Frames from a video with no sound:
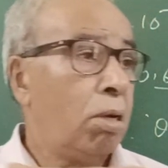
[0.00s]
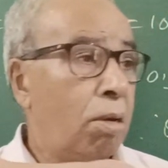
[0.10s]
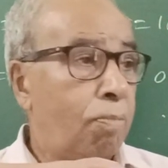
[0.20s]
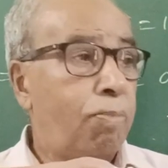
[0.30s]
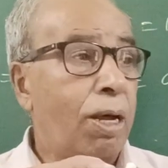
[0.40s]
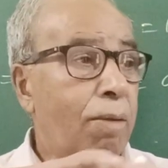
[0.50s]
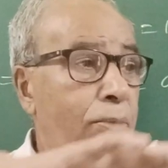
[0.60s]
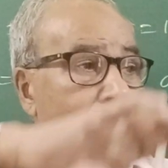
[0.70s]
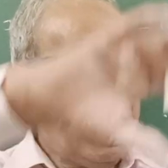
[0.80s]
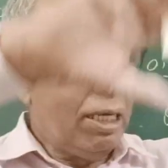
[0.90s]

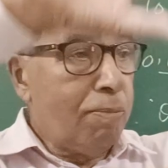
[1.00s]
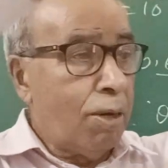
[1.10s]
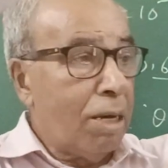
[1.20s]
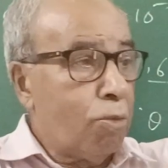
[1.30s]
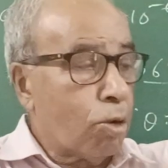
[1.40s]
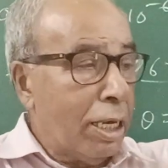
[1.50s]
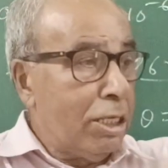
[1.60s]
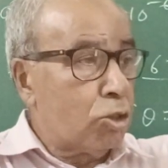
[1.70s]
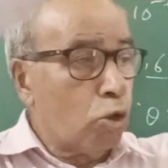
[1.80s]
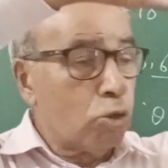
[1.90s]
bulb, any bulb or any
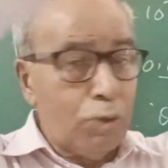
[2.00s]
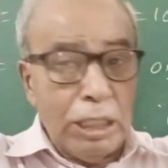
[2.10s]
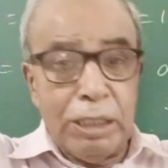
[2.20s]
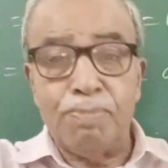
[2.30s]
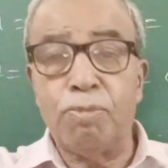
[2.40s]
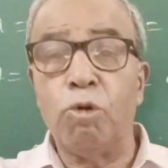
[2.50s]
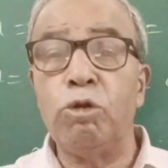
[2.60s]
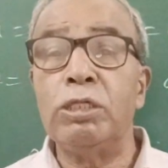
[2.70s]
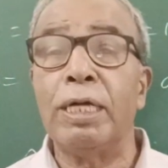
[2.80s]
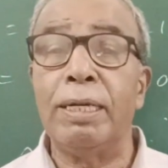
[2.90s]
source which is
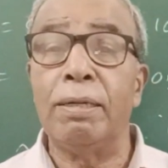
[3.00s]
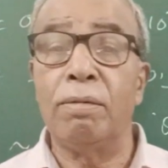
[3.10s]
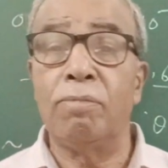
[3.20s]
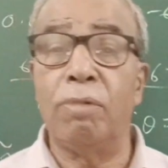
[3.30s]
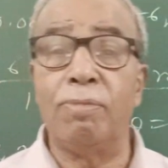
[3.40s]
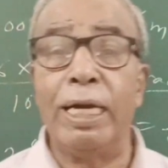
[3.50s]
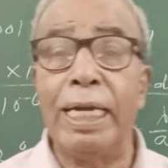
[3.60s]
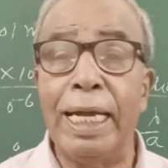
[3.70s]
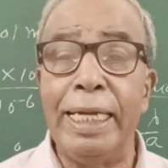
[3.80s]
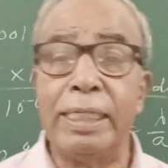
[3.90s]
produces
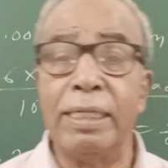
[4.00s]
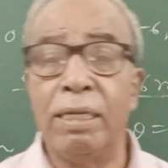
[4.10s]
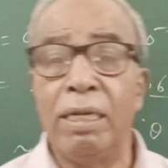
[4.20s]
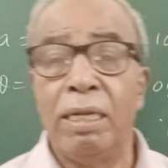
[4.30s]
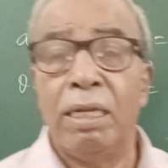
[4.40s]
white light,